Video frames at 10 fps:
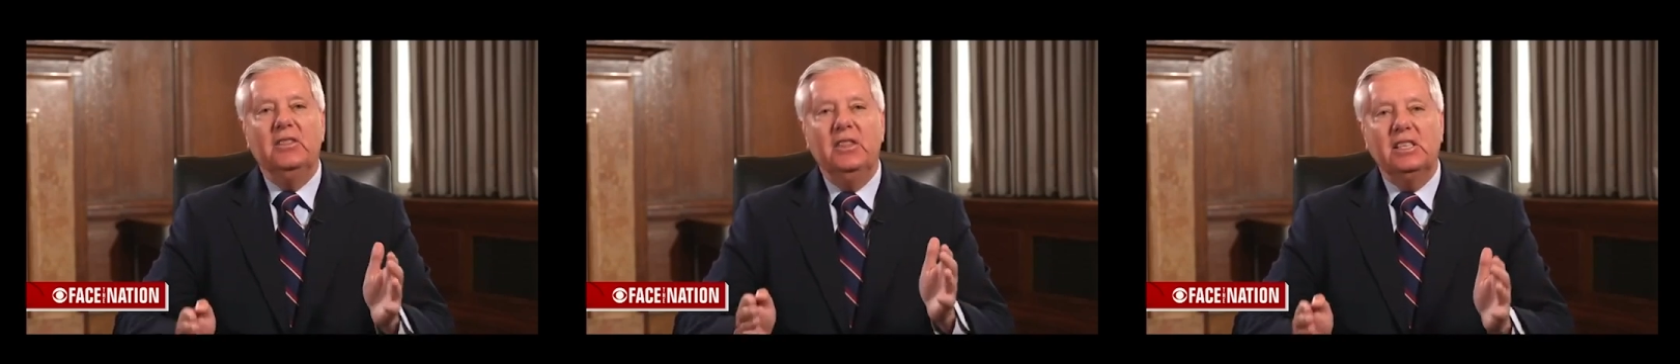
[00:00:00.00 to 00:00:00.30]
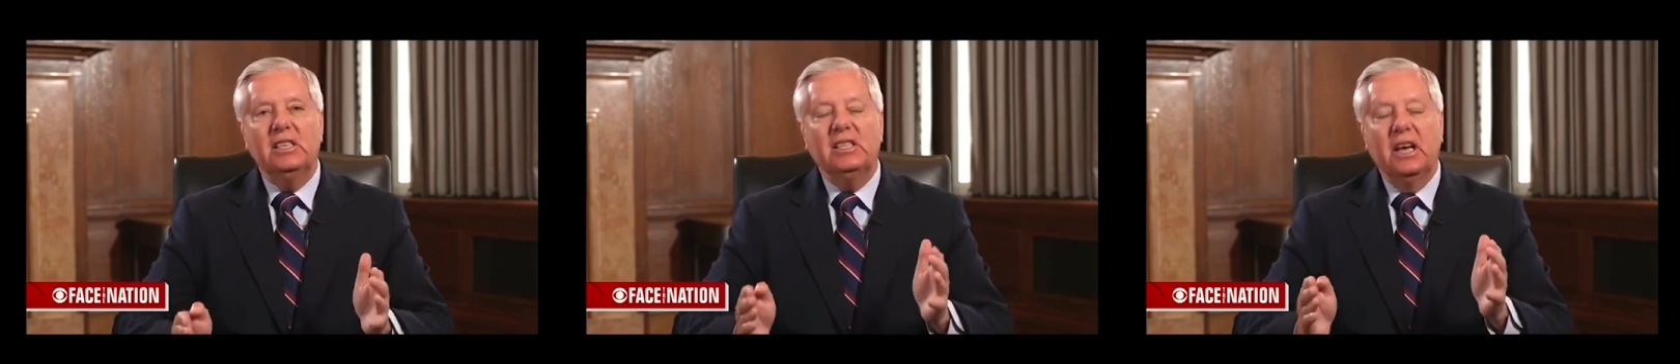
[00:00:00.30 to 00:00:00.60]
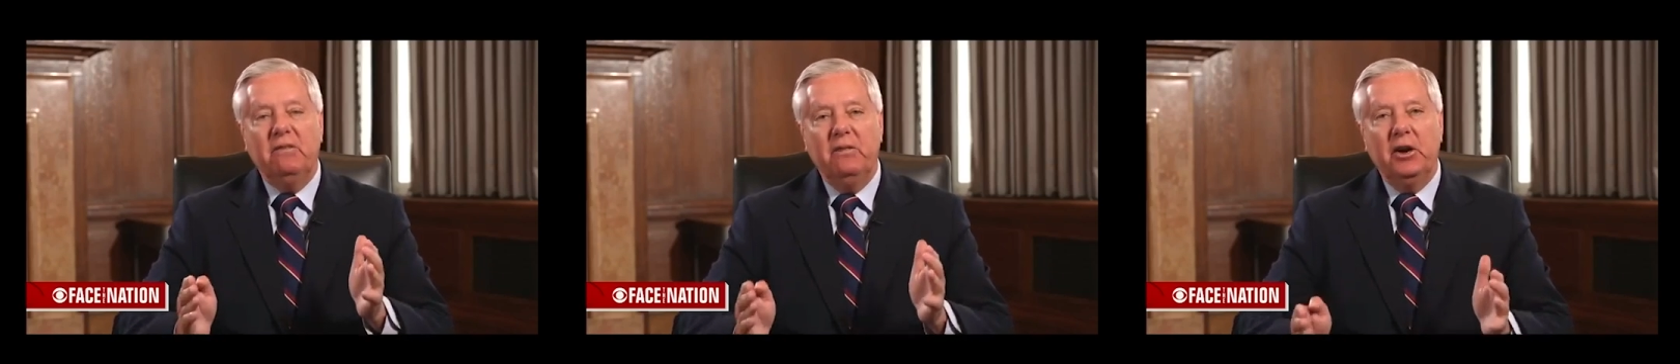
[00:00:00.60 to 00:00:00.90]
This is
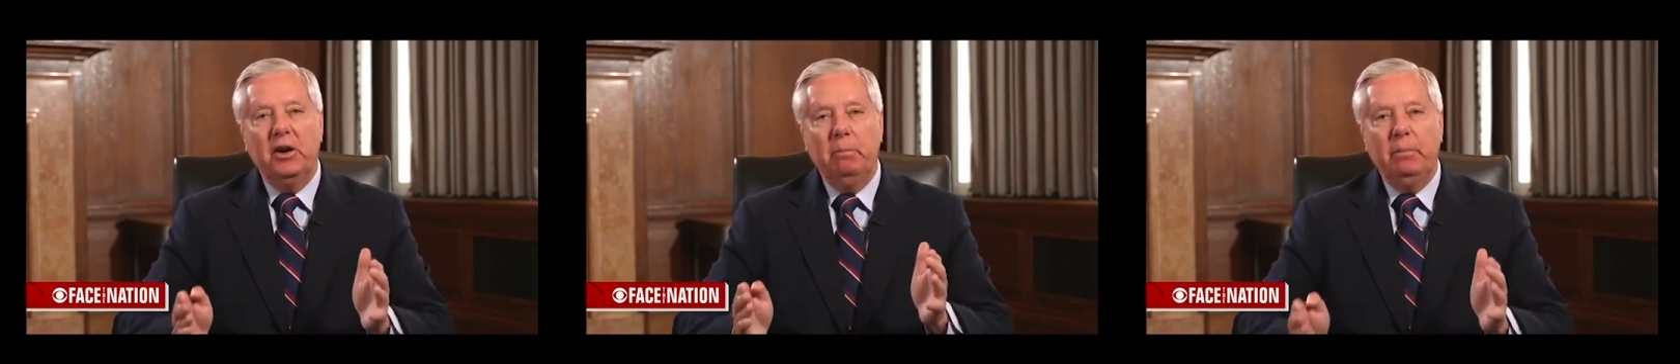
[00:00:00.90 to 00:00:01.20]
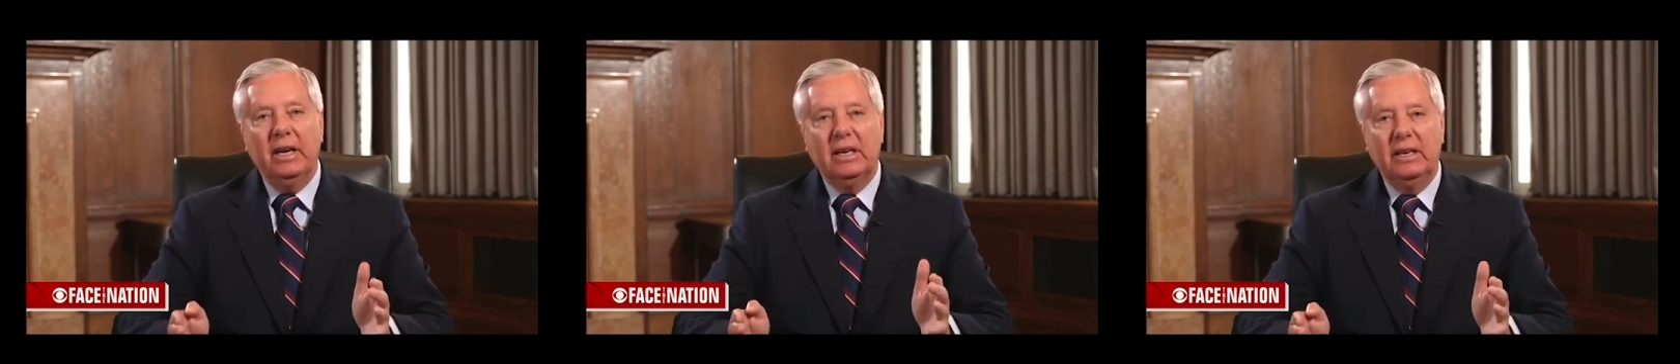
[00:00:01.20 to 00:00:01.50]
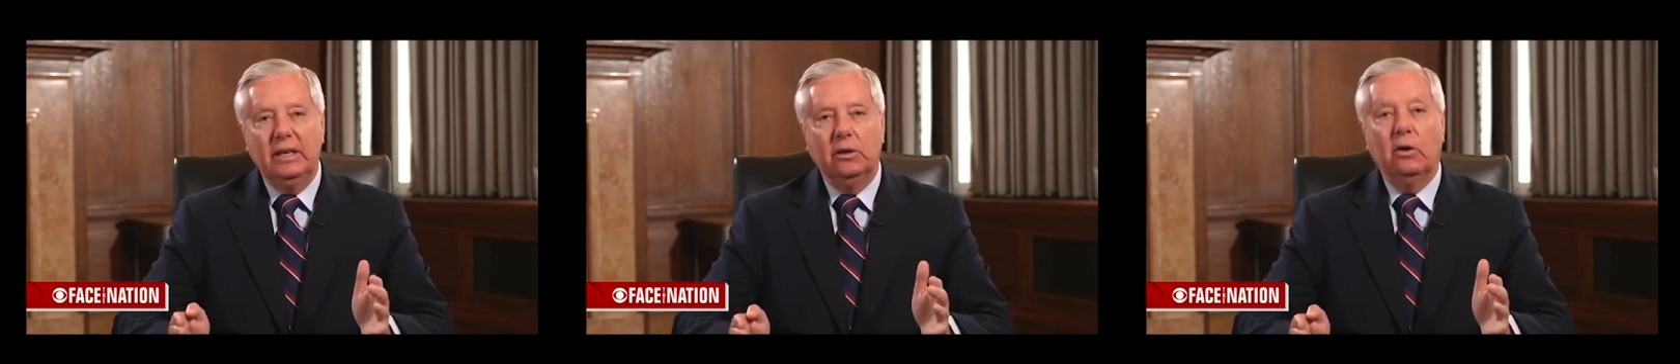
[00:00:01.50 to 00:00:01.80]
a very big
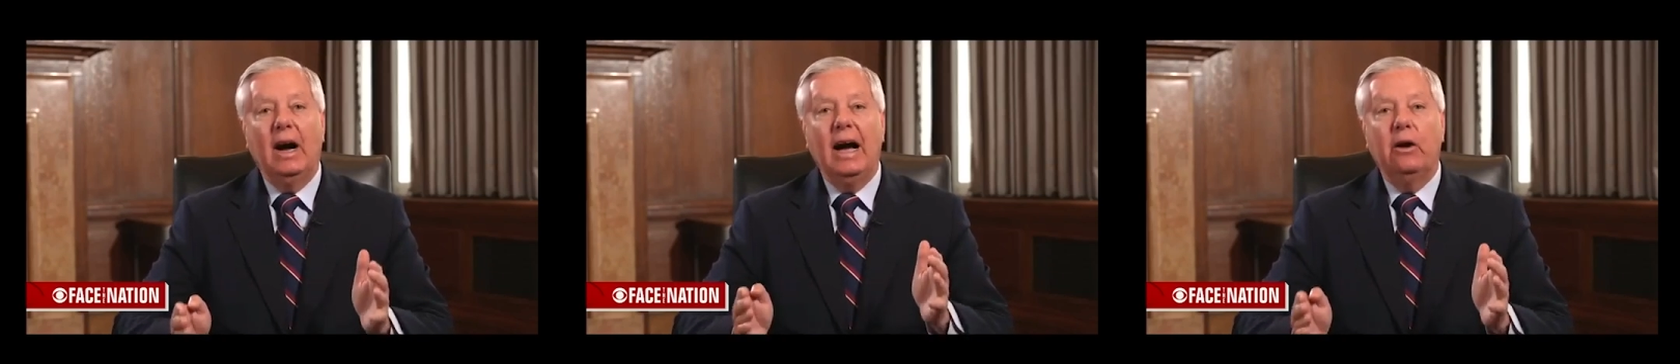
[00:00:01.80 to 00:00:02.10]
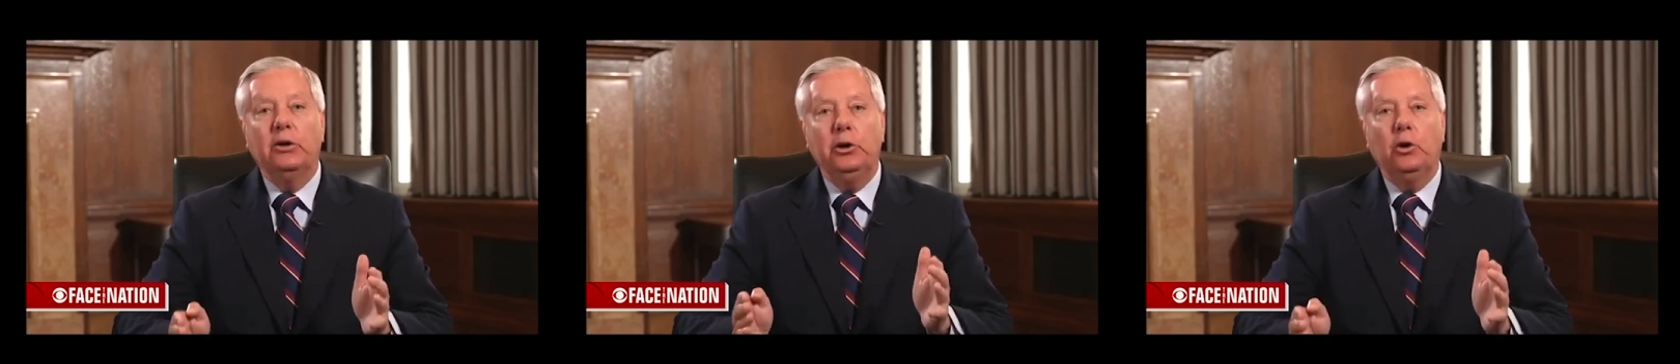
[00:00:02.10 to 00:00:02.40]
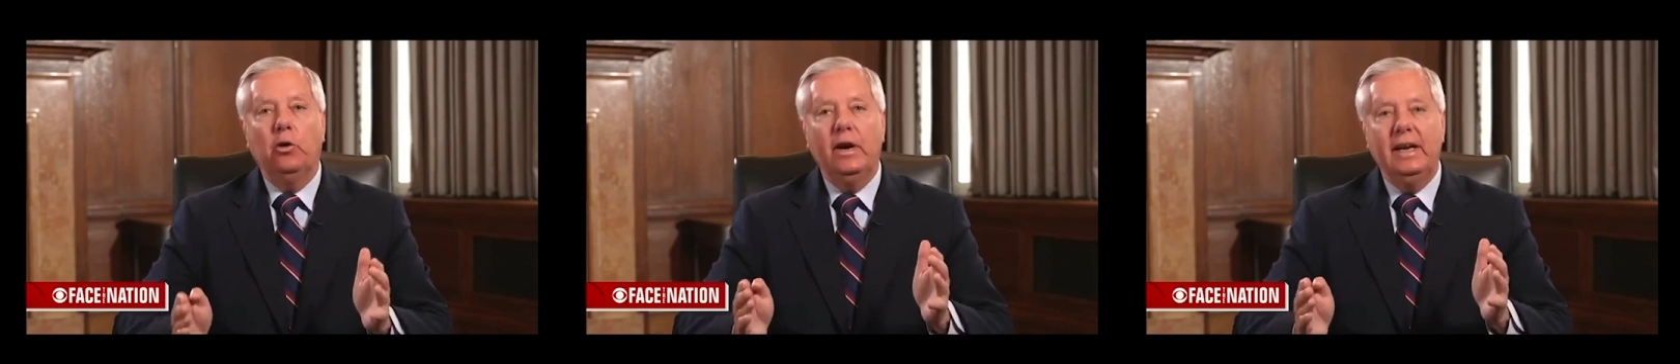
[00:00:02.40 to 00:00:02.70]
deal. How
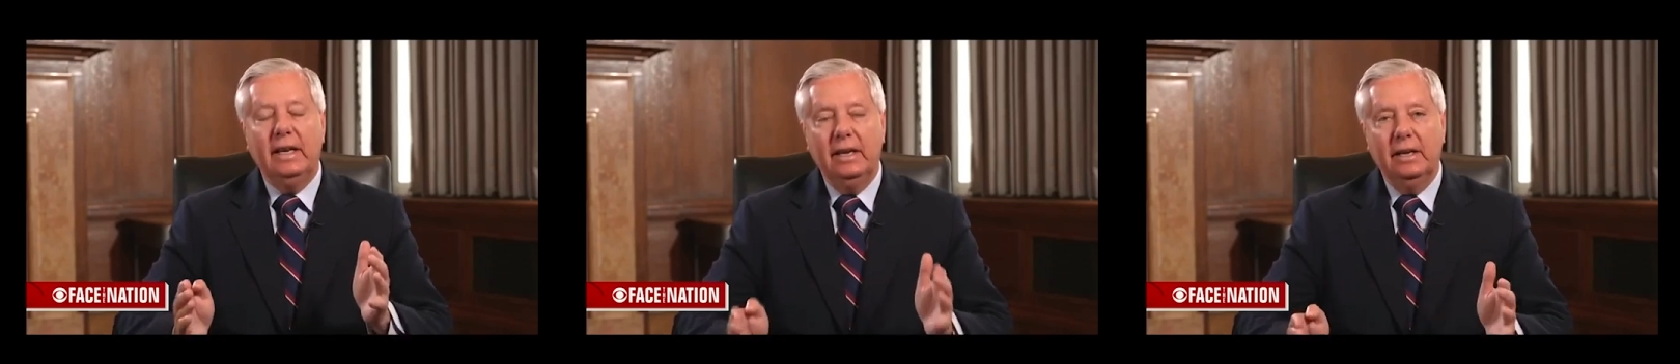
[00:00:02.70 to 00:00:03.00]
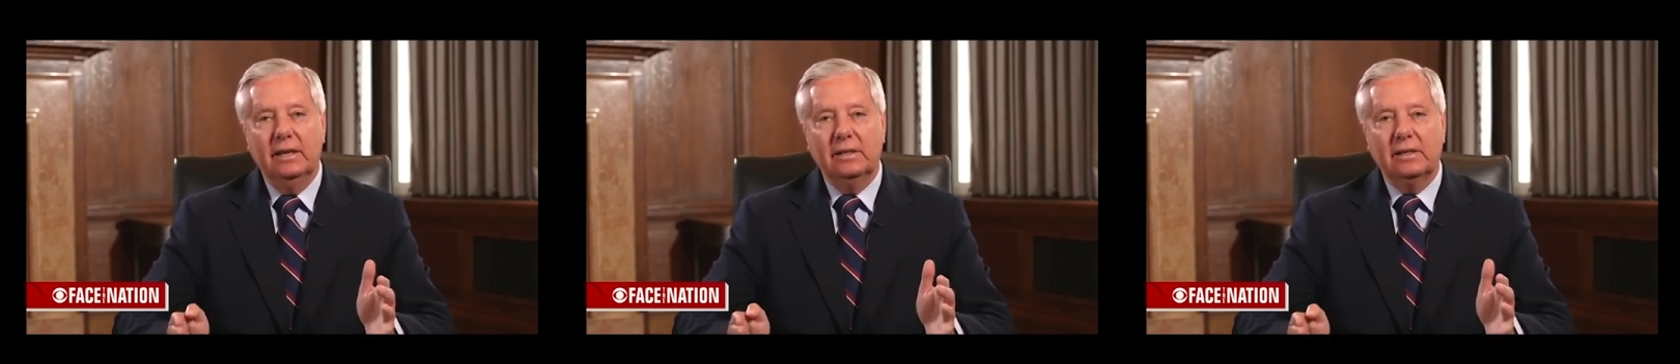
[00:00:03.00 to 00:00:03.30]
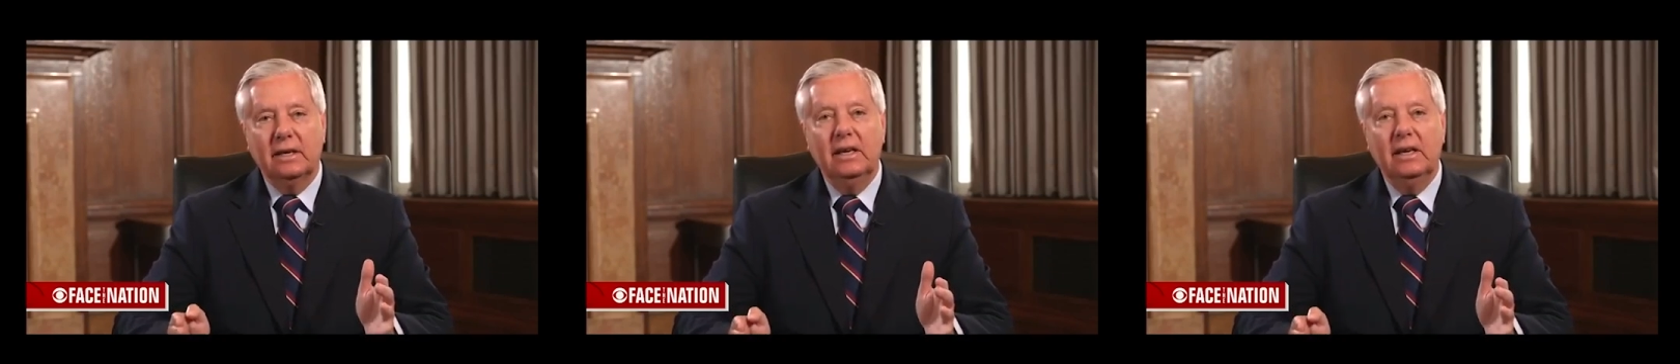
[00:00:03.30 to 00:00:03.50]
Ukraine ends.